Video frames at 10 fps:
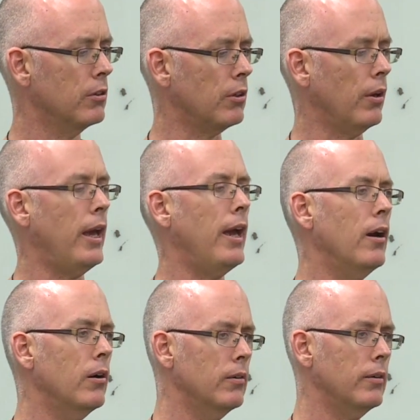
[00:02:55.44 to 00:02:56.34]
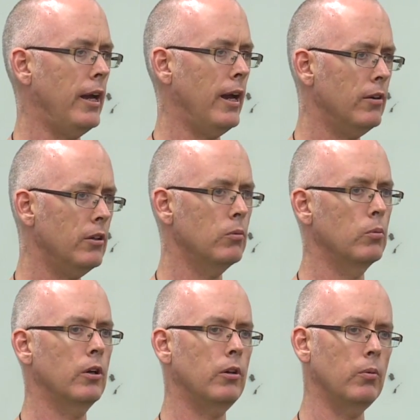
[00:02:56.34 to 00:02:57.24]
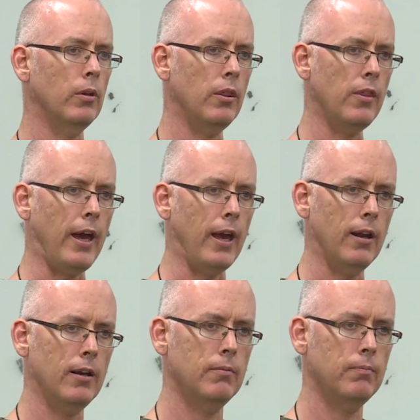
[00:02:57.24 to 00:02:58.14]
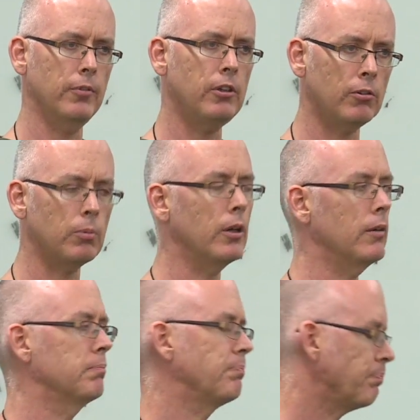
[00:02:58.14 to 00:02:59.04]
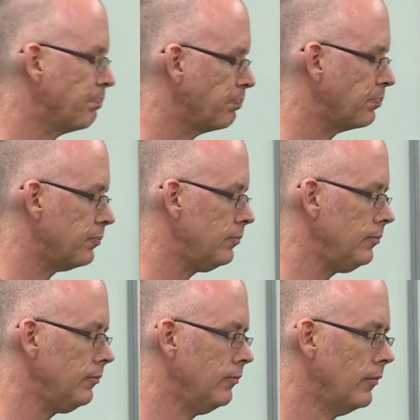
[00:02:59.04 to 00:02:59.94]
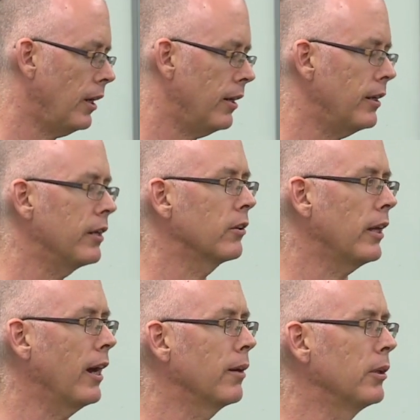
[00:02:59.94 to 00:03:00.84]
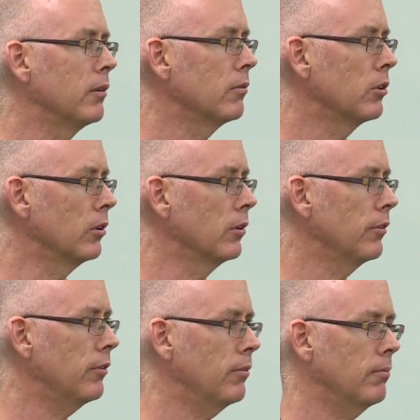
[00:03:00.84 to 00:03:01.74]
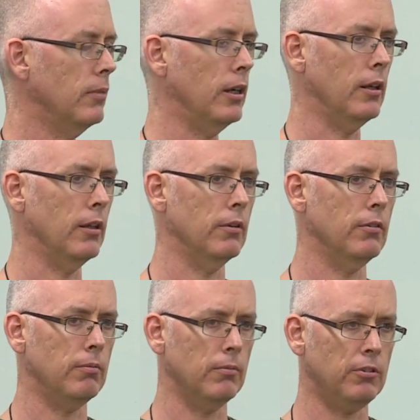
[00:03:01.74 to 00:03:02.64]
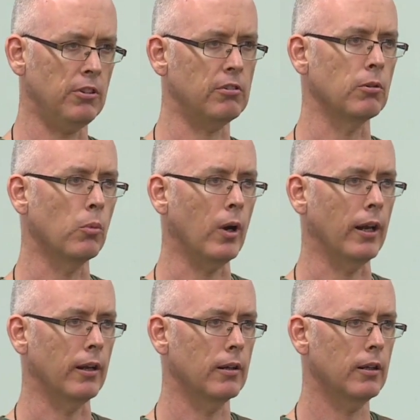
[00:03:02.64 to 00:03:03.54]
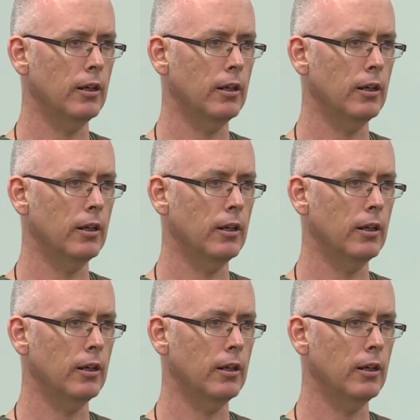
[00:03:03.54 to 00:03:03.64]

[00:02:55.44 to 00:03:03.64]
So how do you work with that? This is what Daniel Kahneman calls system one.